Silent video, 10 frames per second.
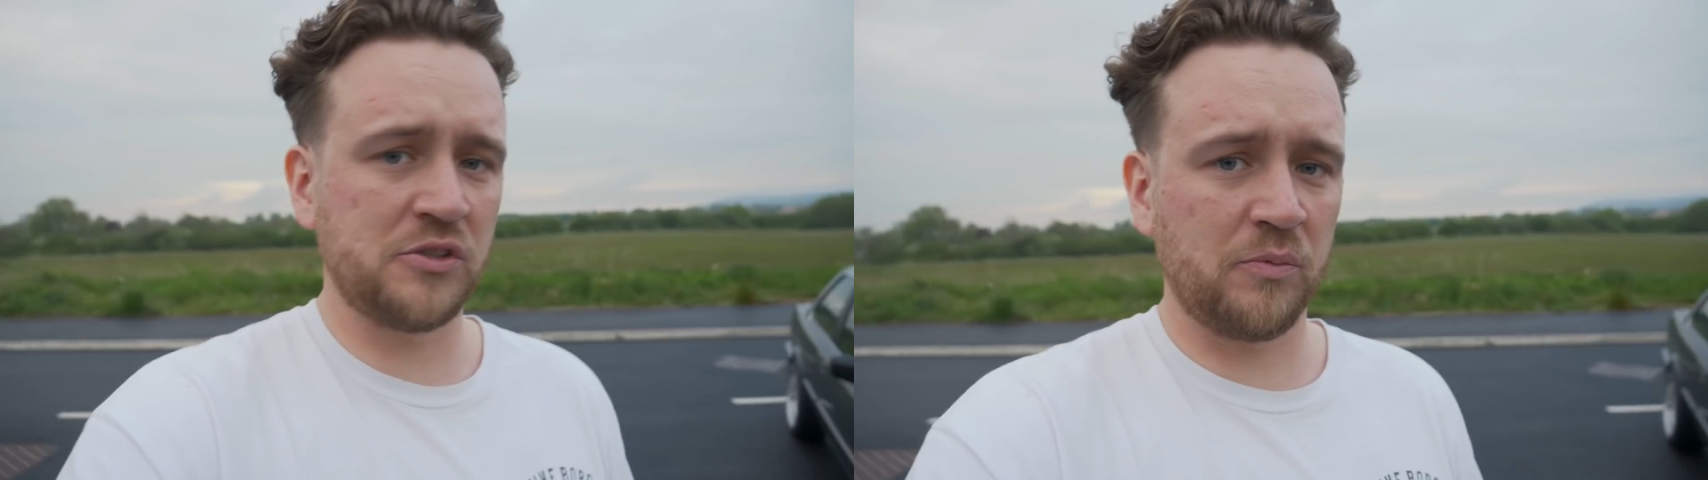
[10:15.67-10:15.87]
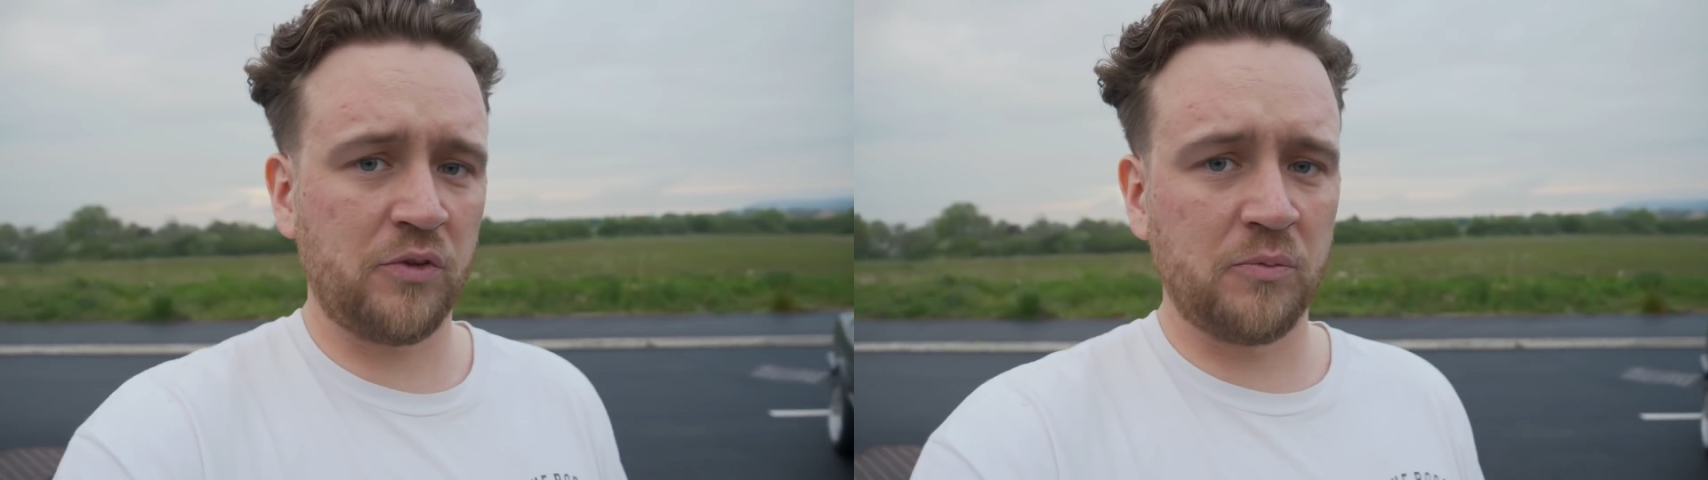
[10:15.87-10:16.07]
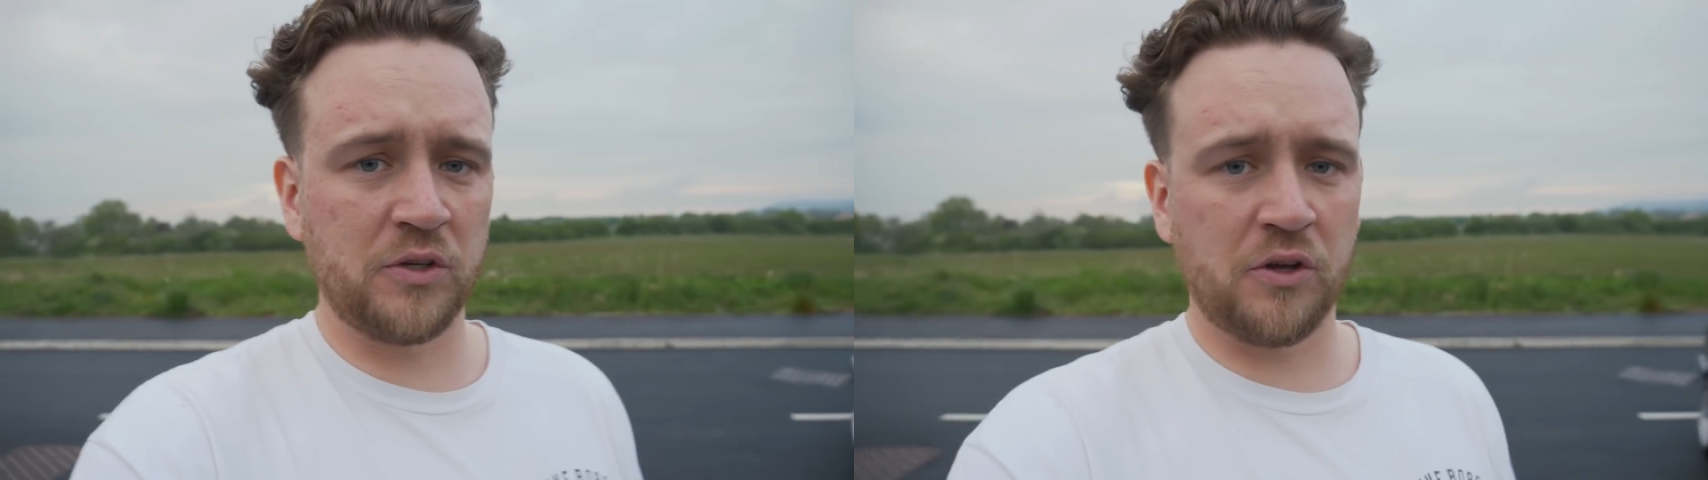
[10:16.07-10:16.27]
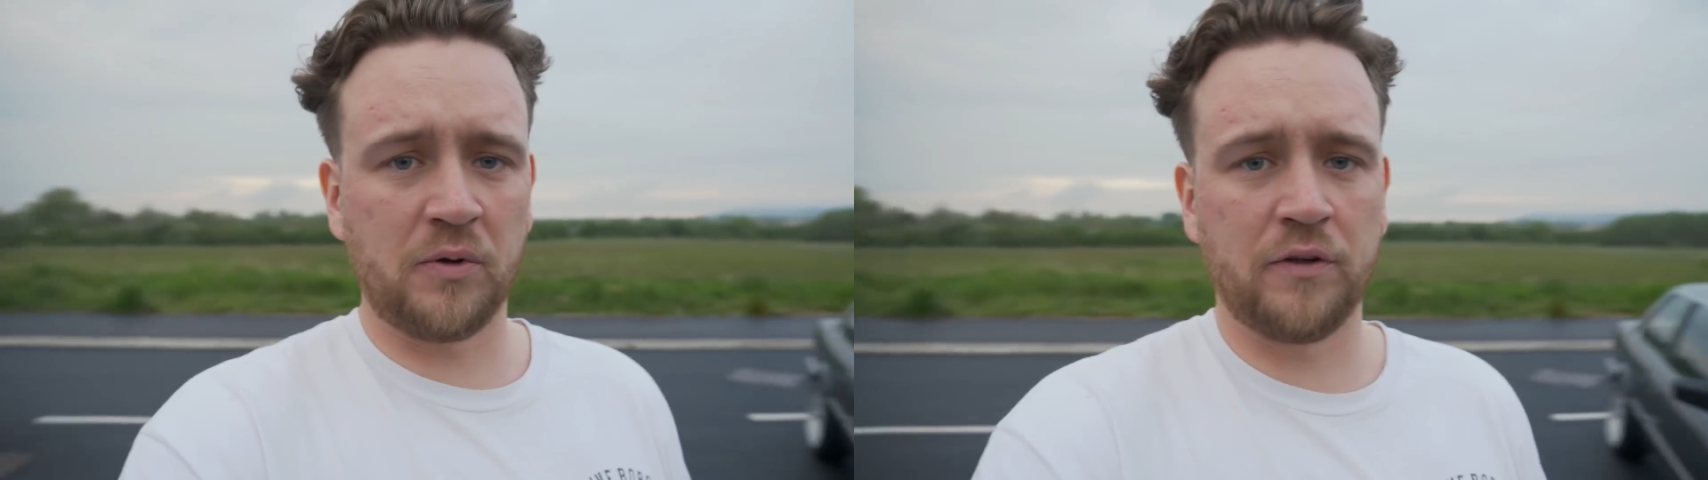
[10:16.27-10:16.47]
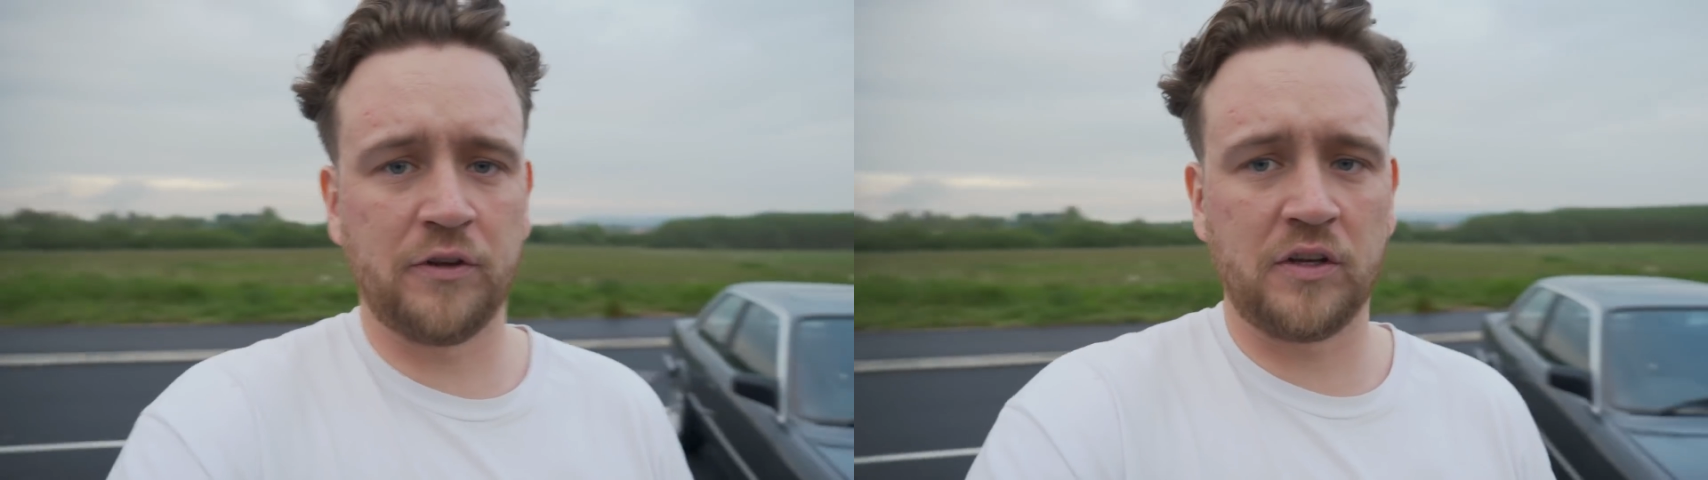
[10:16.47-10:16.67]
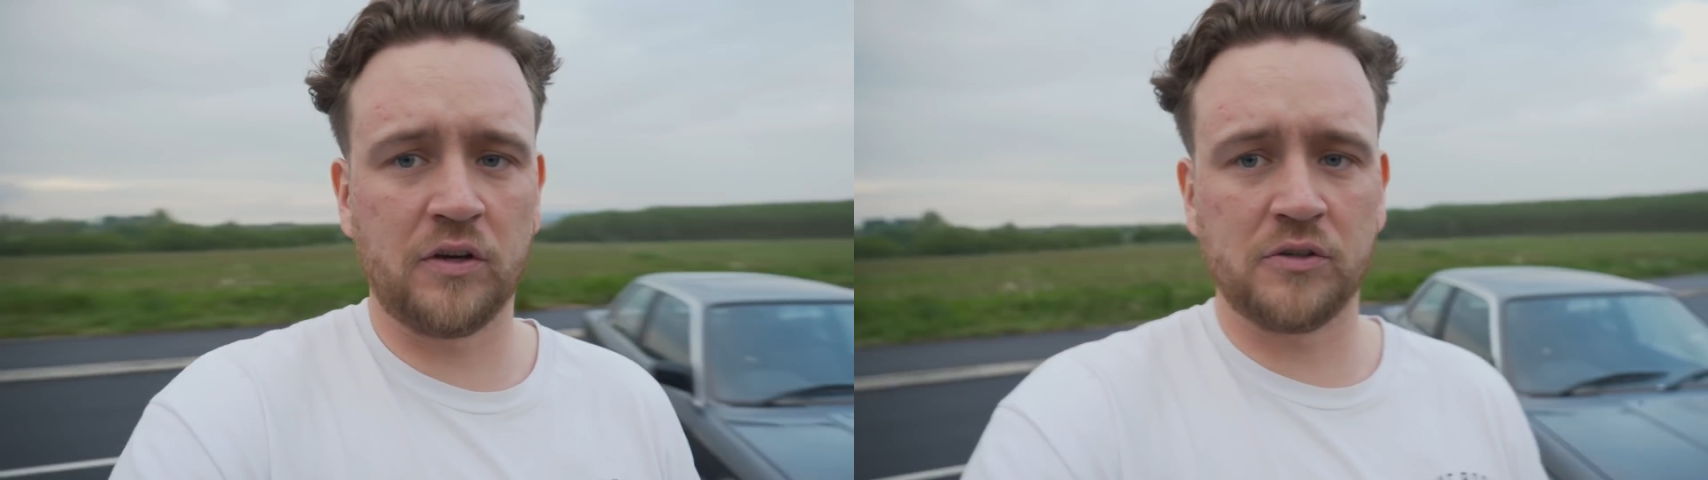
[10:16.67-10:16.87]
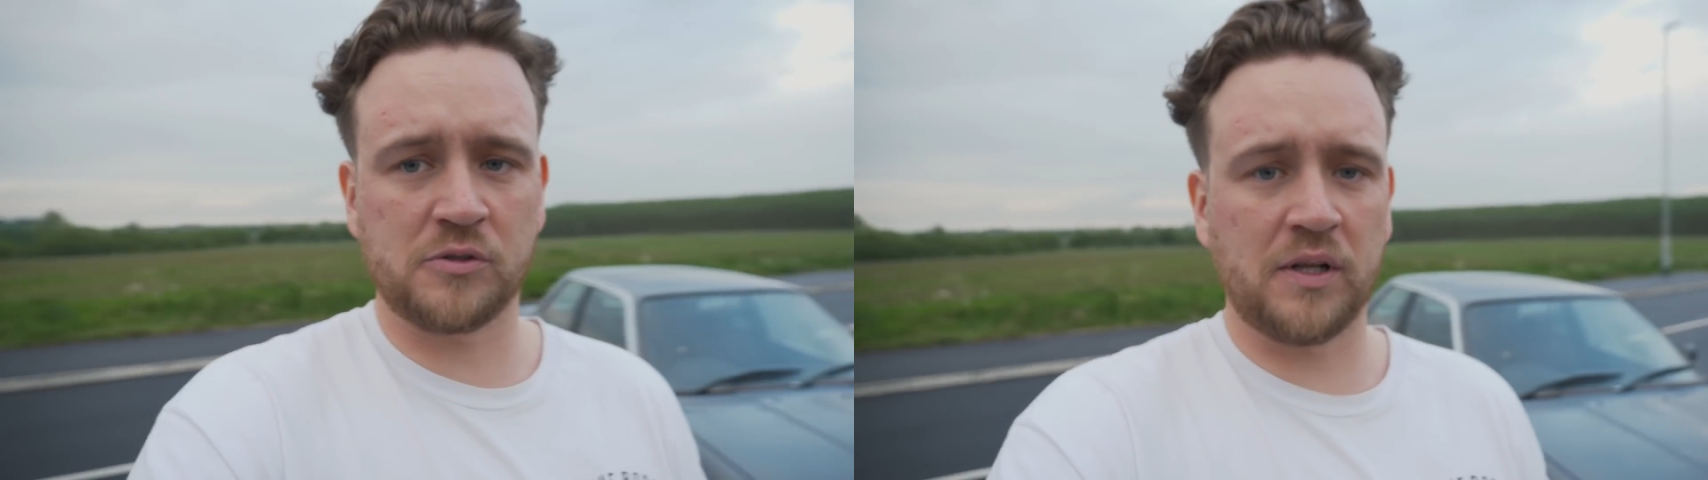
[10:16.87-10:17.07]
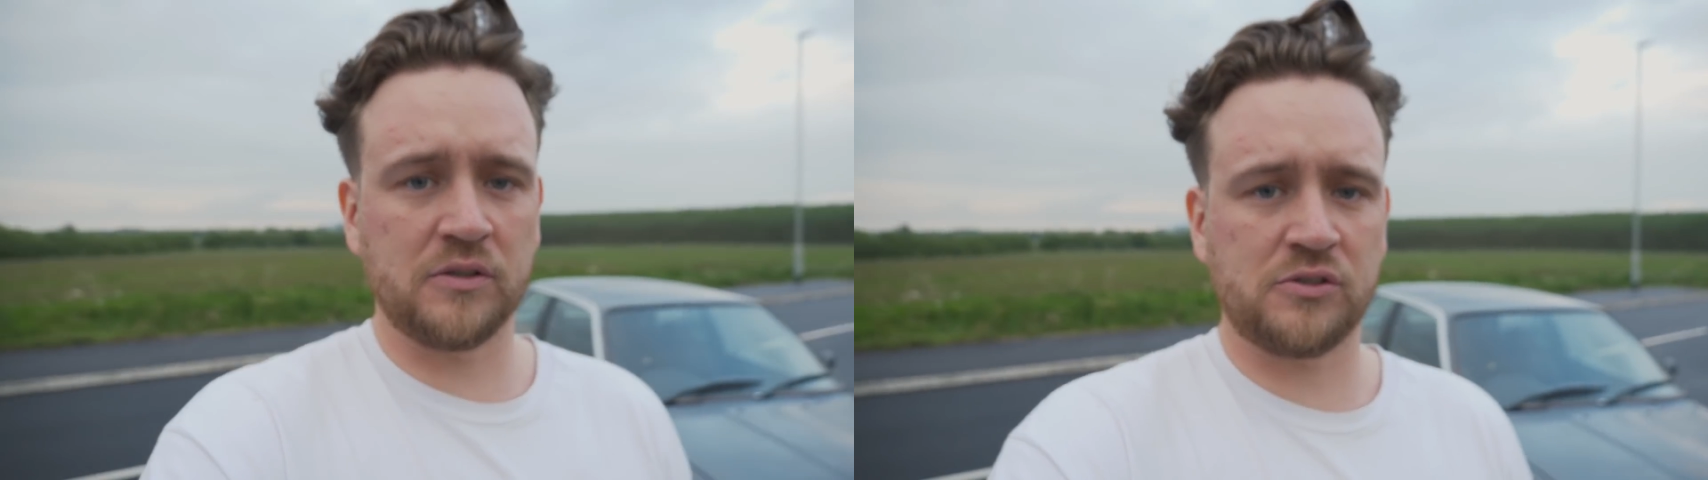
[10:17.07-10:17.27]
something we do in a video as well,